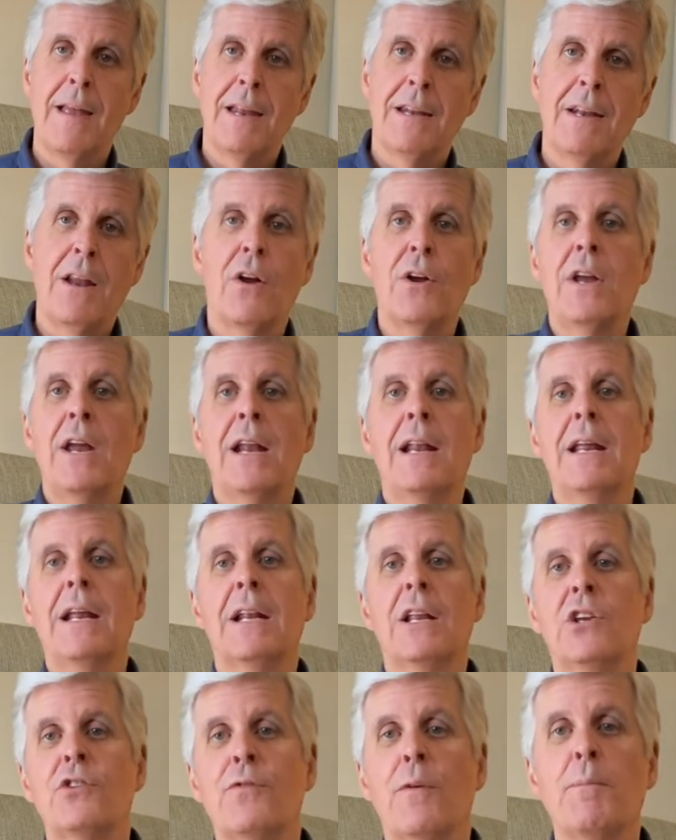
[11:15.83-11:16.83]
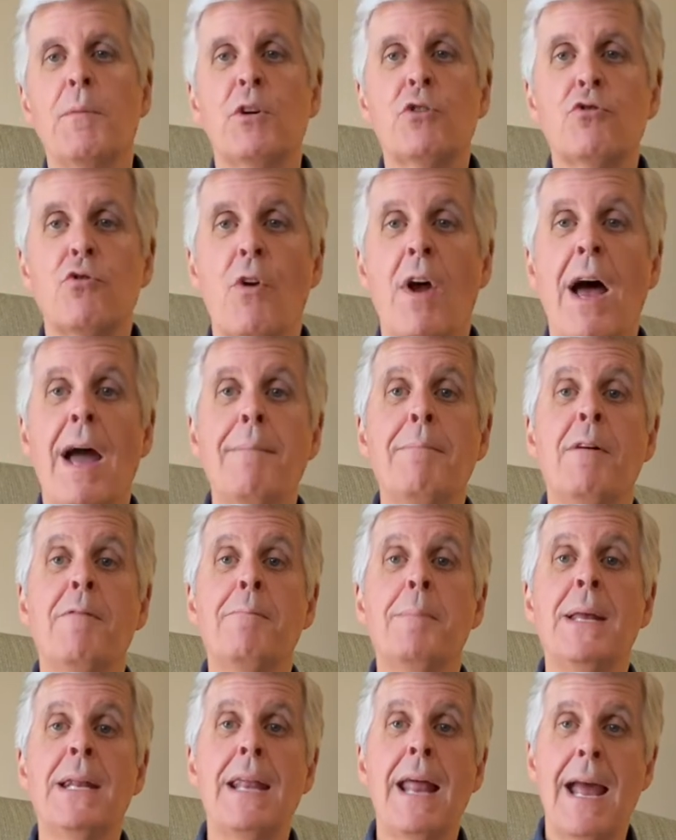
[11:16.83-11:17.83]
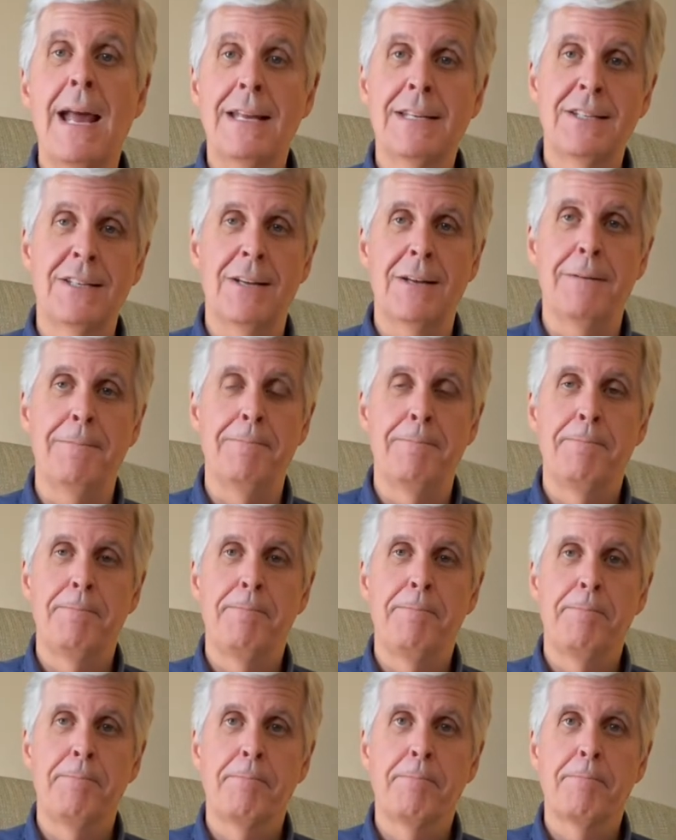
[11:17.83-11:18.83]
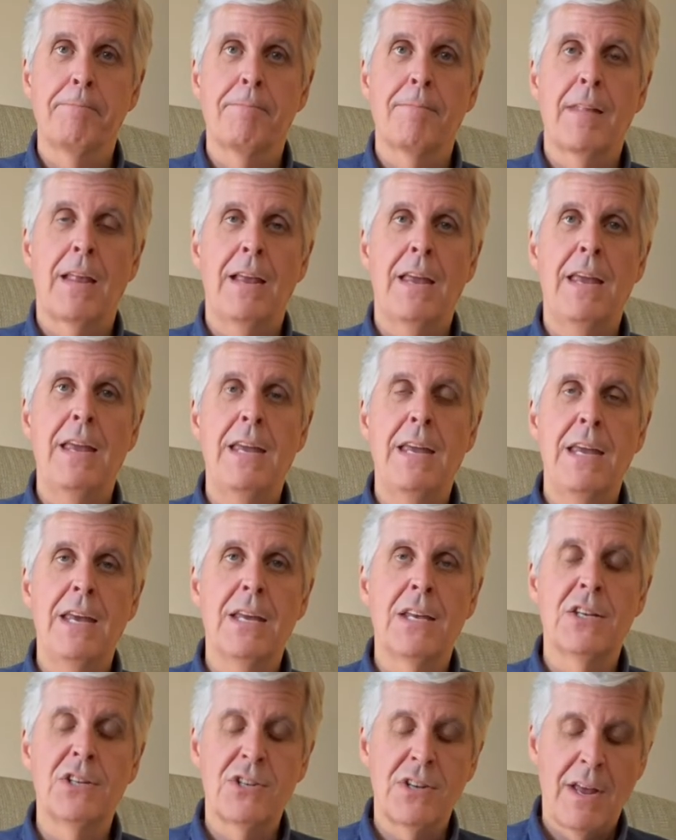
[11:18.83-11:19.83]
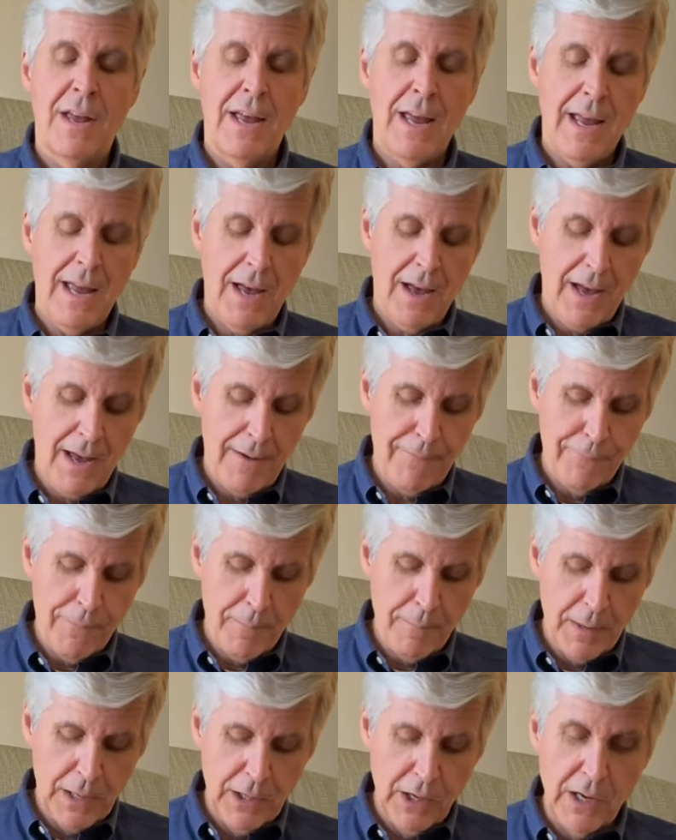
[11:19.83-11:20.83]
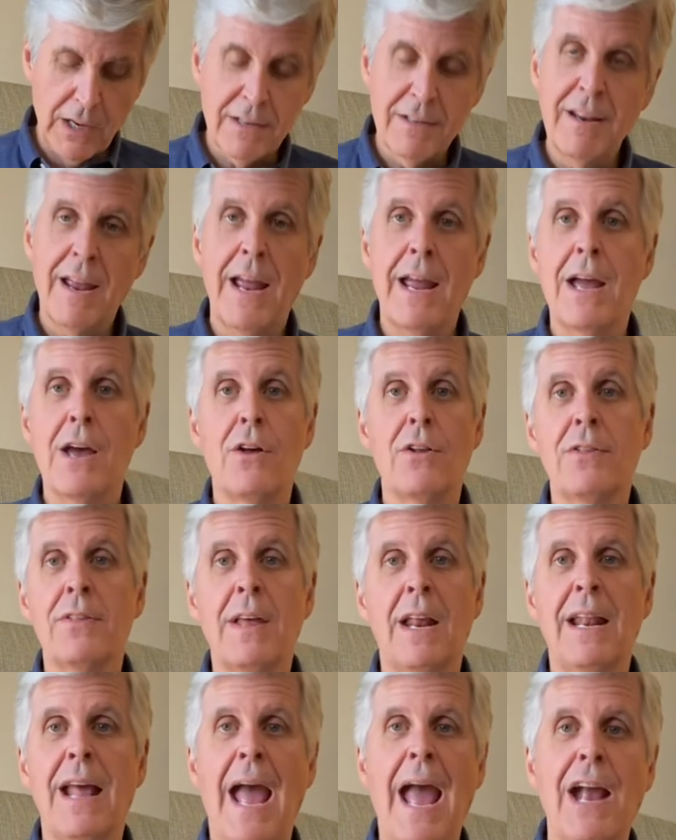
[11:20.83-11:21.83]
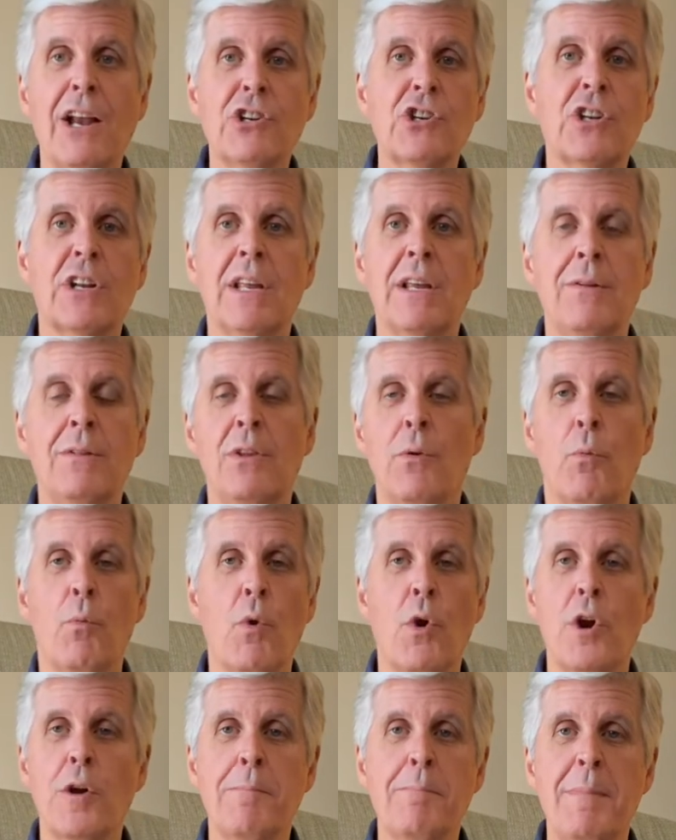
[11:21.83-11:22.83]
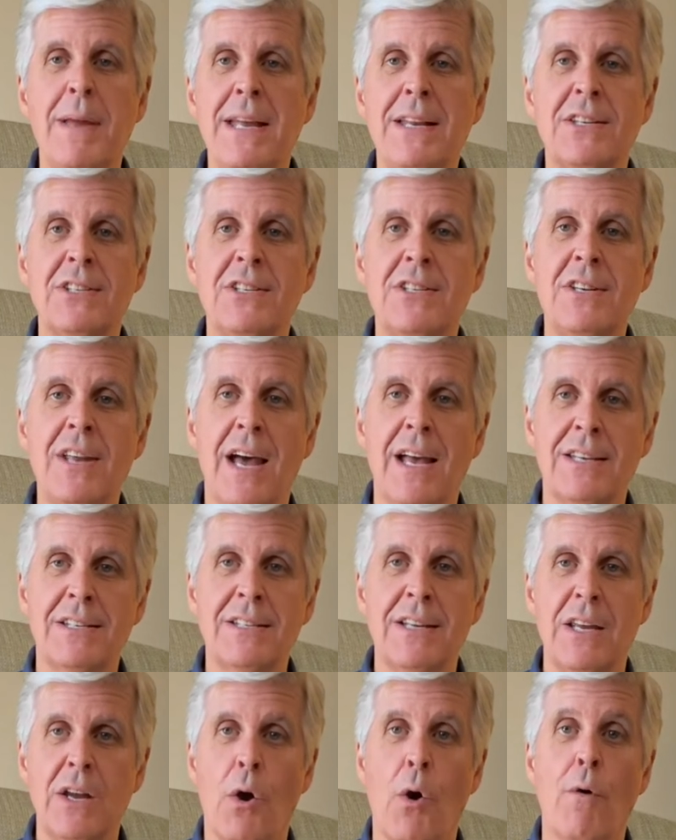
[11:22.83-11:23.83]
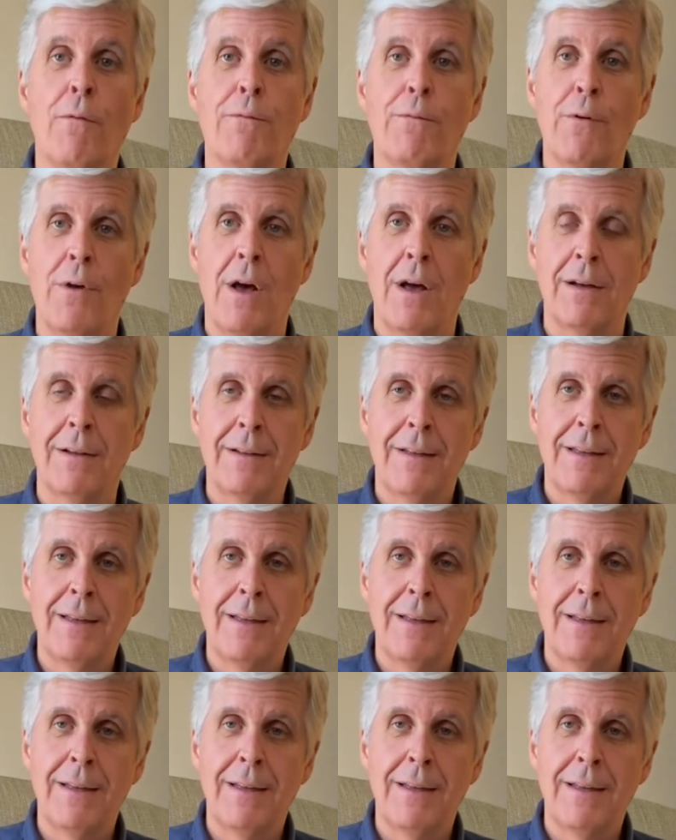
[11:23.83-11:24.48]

Now, Gideon is from the tribe of Manasseh. He is uh, from a little town that actually the word means dusty, Ophrah.